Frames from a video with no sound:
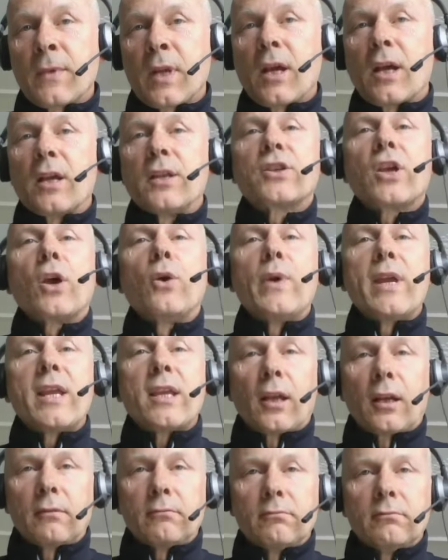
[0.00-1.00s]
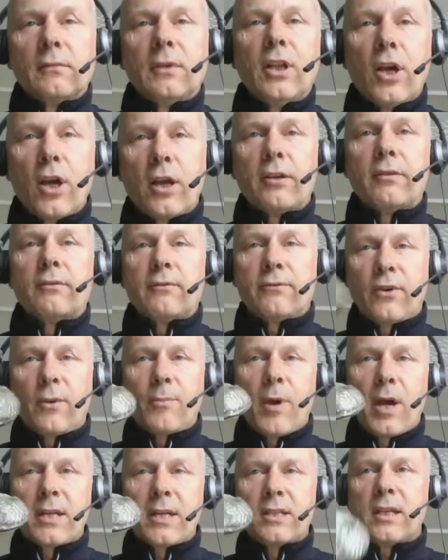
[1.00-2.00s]
And so we can learn
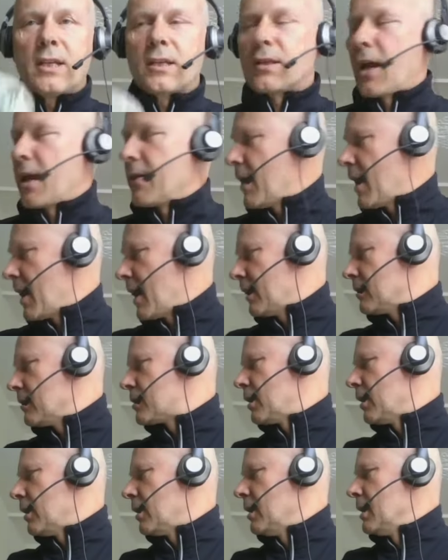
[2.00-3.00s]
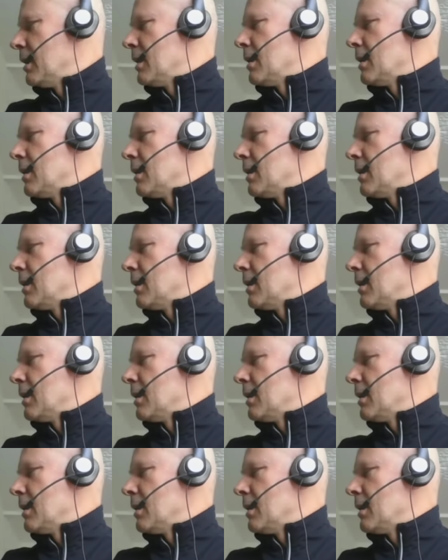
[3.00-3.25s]
from ideas like that to